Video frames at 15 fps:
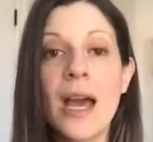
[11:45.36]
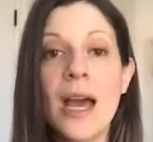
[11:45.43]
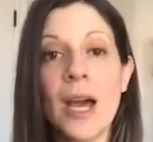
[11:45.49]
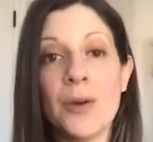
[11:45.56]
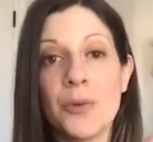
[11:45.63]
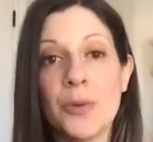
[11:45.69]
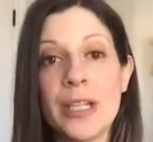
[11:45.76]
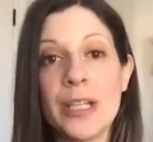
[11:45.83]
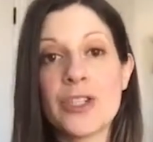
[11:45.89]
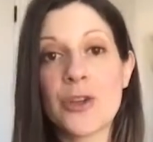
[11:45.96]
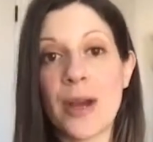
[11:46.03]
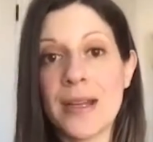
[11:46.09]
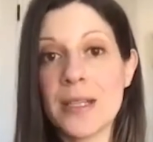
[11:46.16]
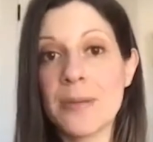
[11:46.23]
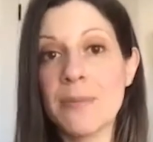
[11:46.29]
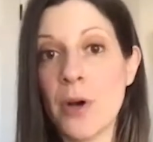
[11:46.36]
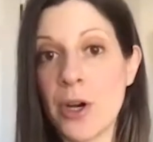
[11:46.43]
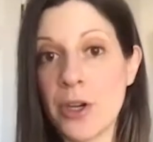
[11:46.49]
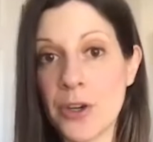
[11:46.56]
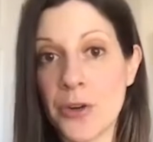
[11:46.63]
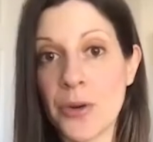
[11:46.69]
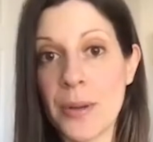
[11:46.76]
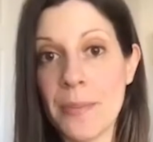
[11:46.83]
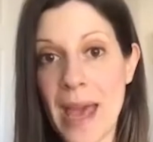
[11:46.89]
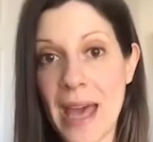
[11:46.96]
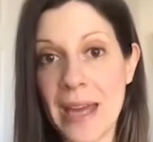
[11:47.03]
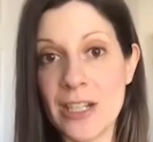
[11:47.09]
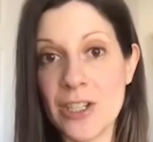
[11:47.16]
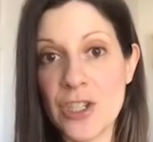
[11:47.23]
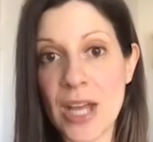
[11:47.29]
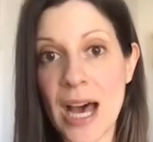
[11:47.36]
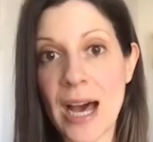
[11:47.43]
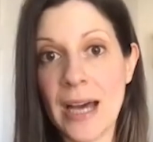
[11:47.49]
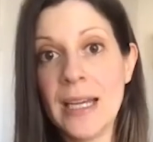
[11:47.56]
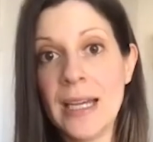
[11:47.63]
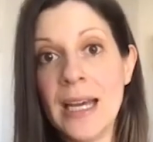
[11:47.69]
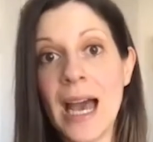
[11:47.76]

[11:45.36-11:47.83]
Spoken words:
and really trying to monitor and manage that.